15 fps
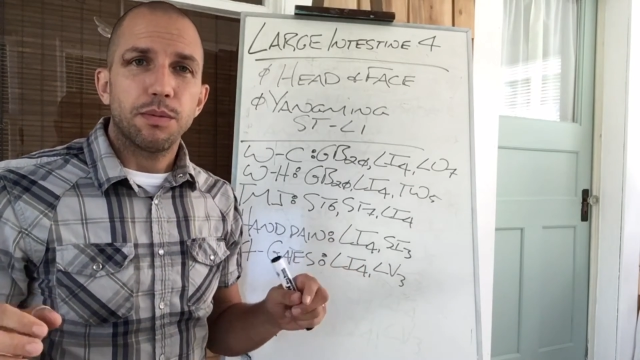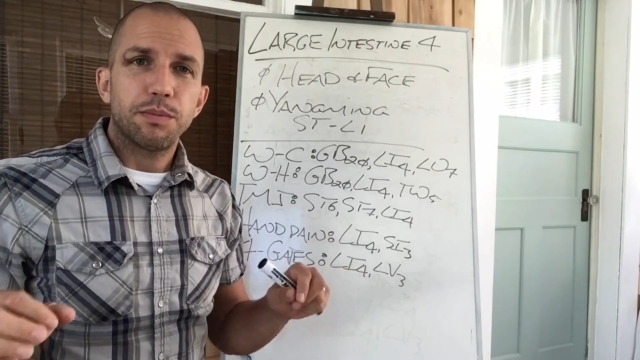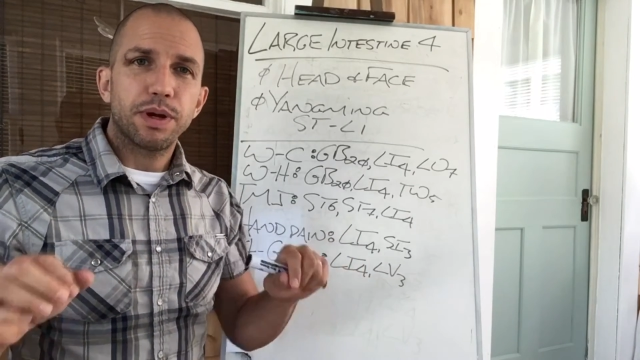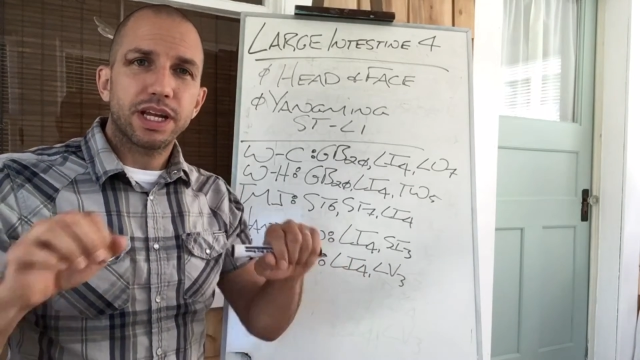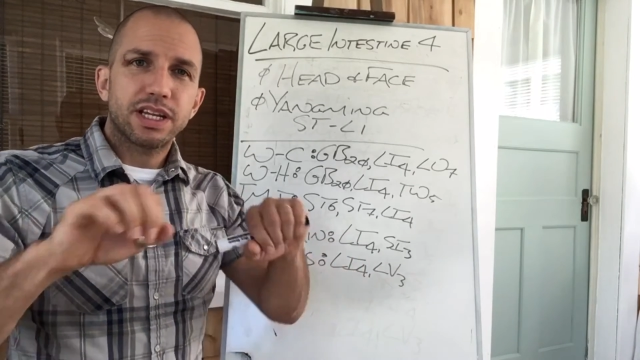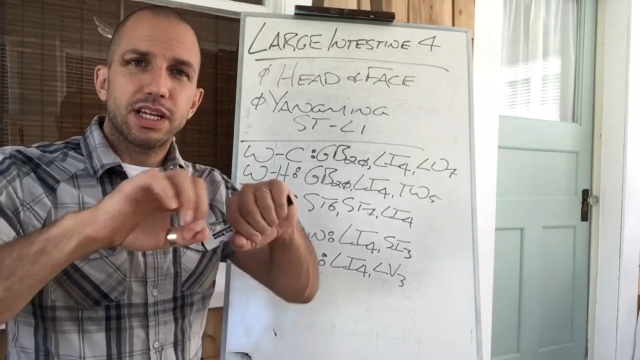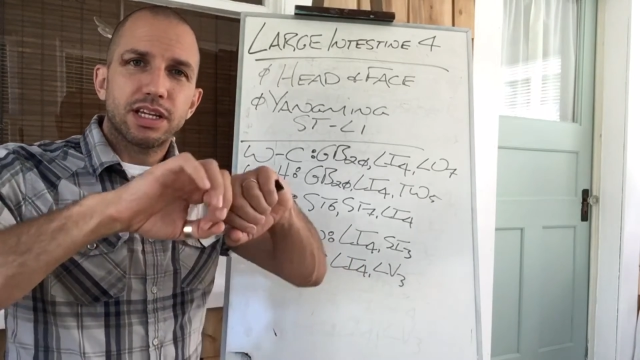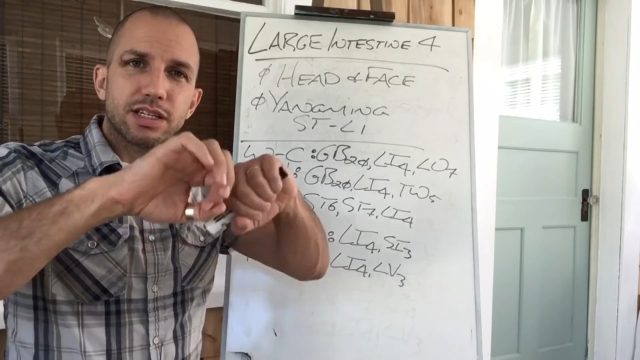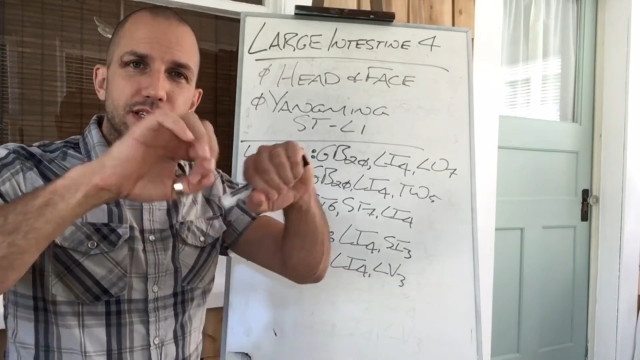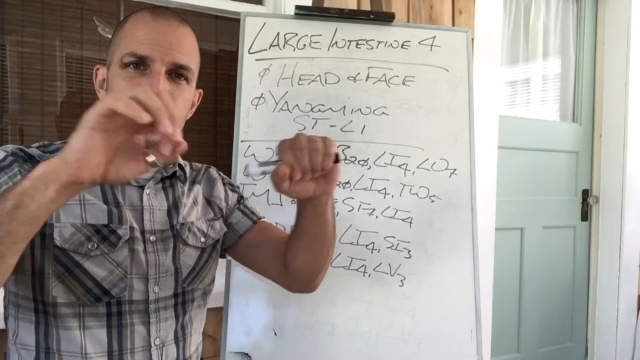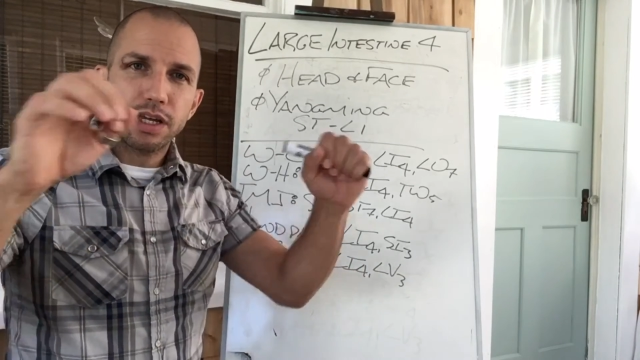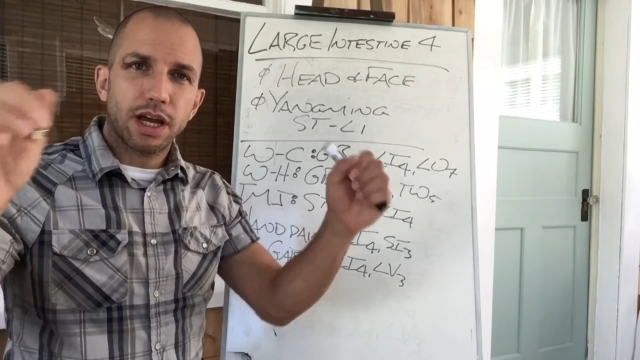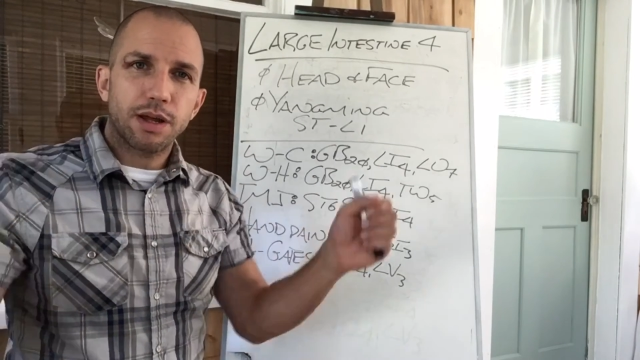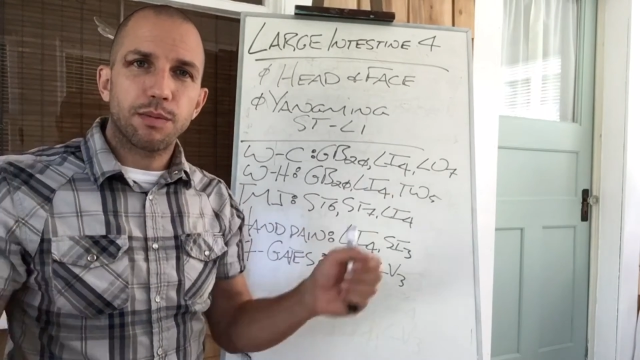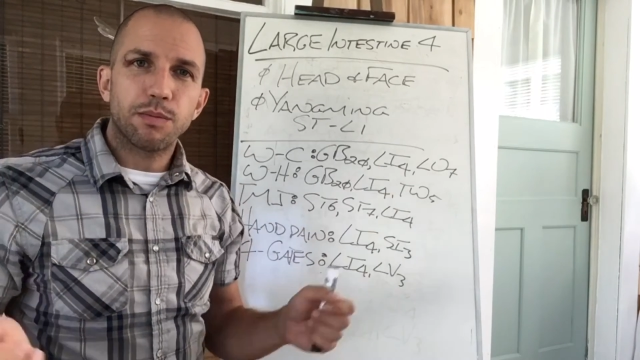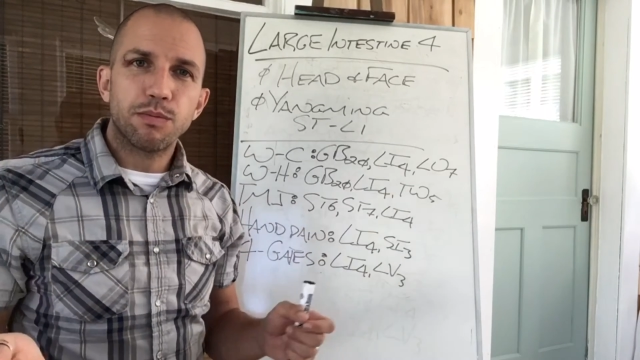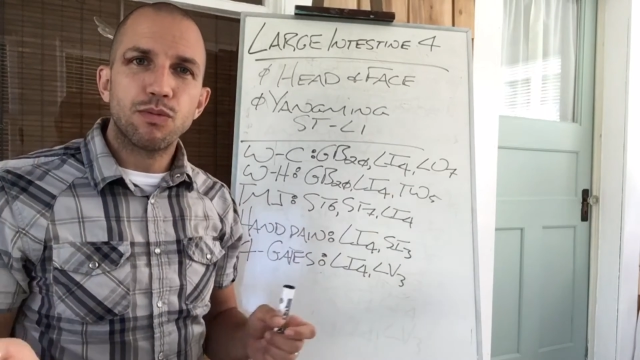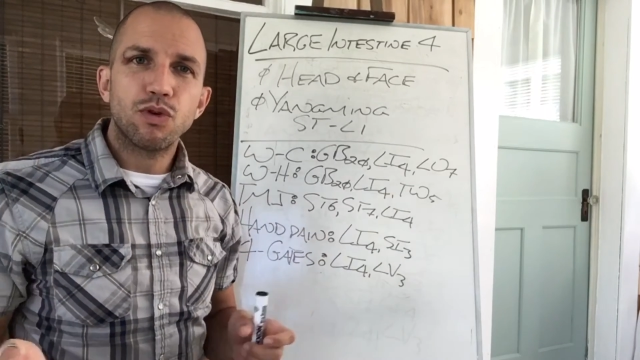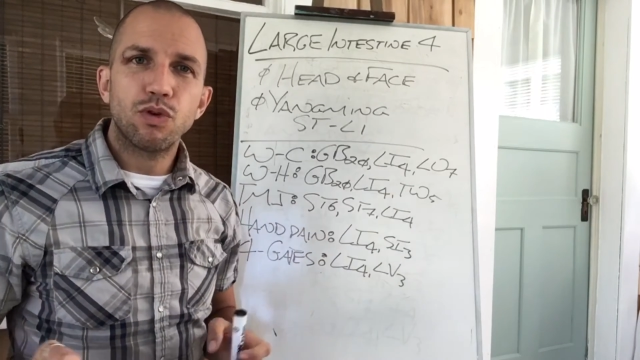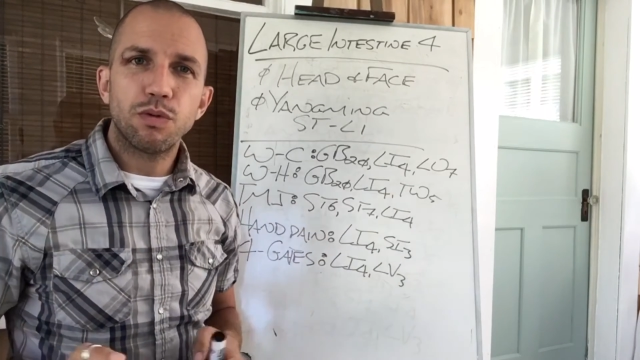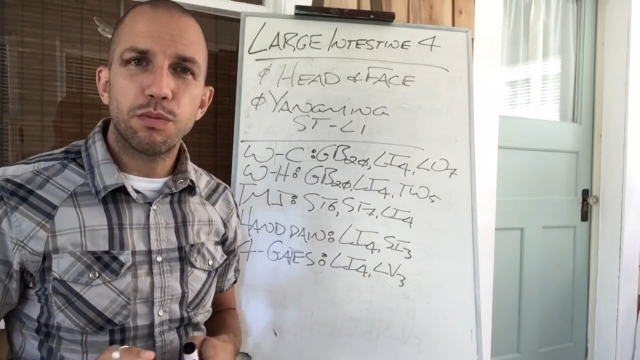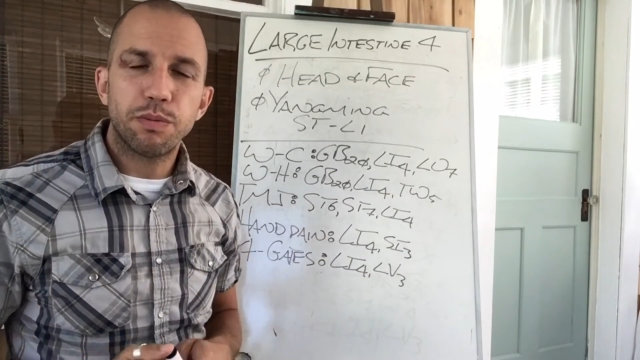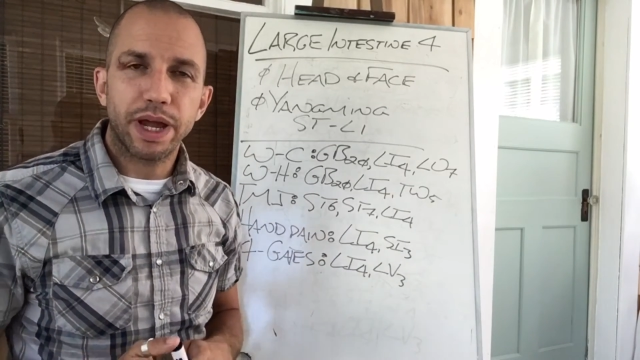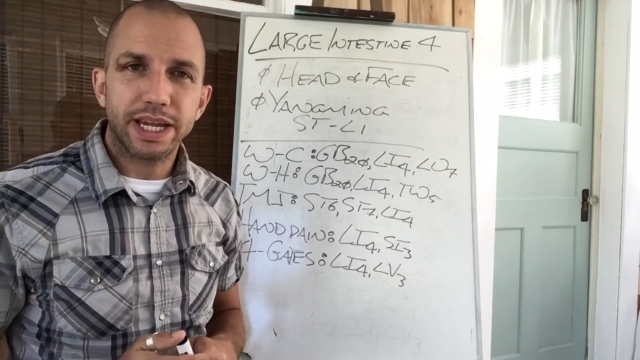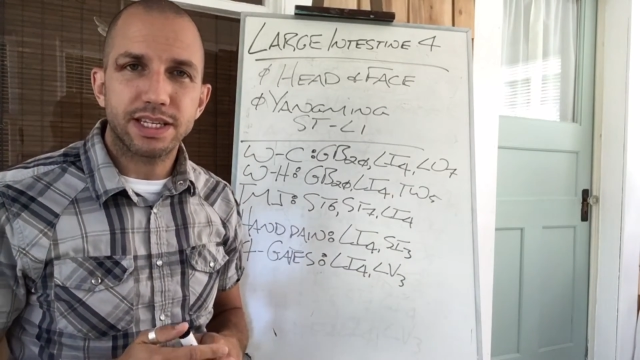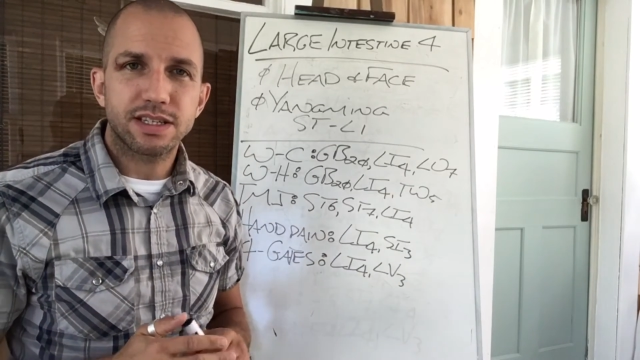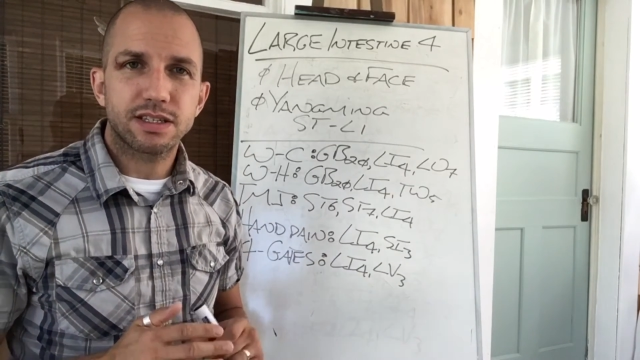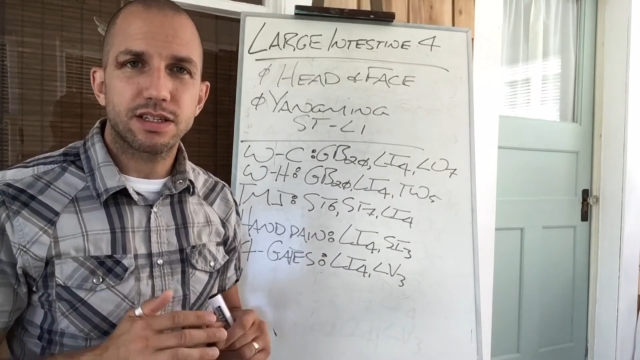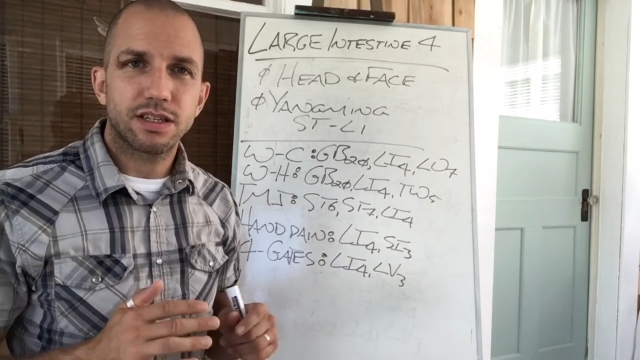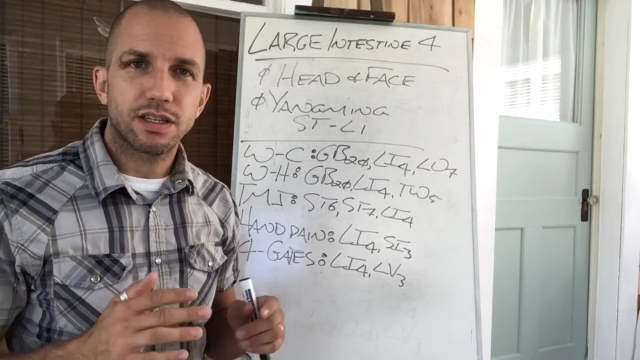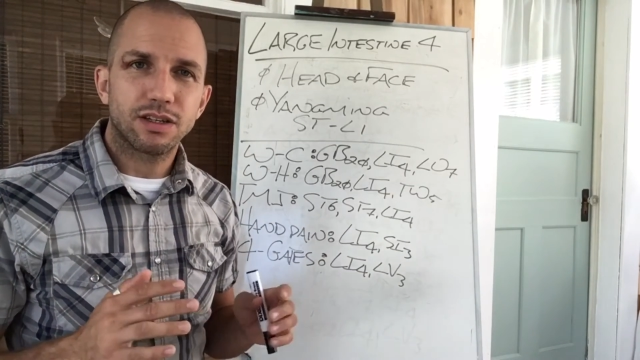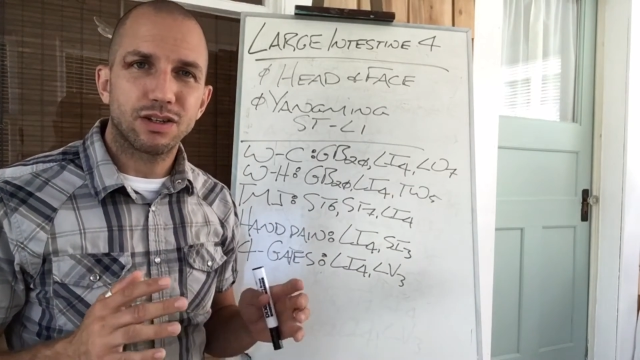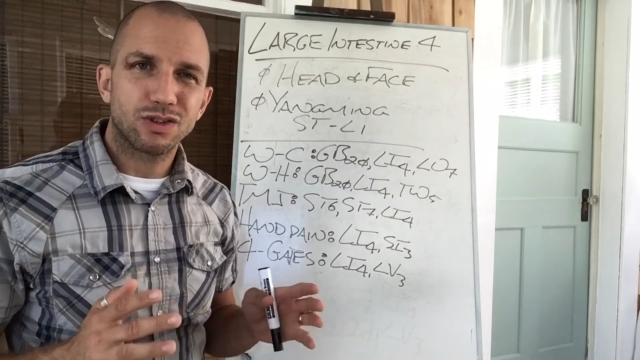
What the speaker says: Big, tight, moon-based